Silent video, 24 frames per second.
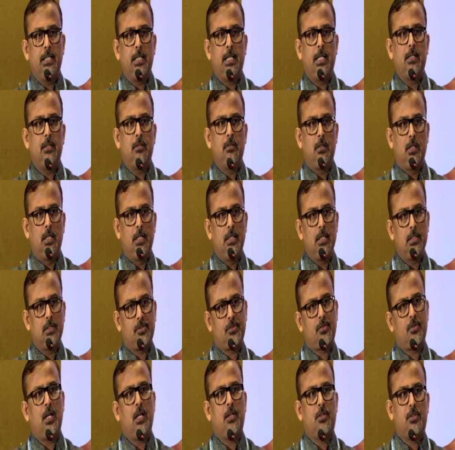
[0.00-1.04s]
and in a
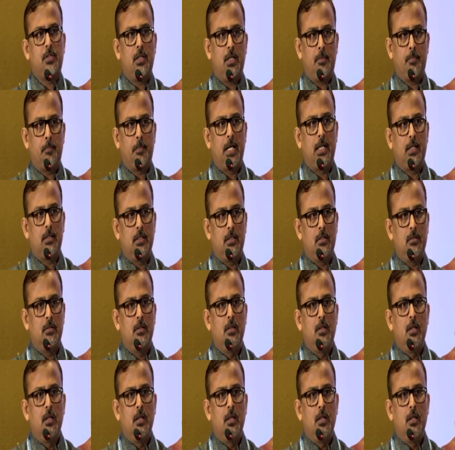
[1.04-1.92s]
structured pattern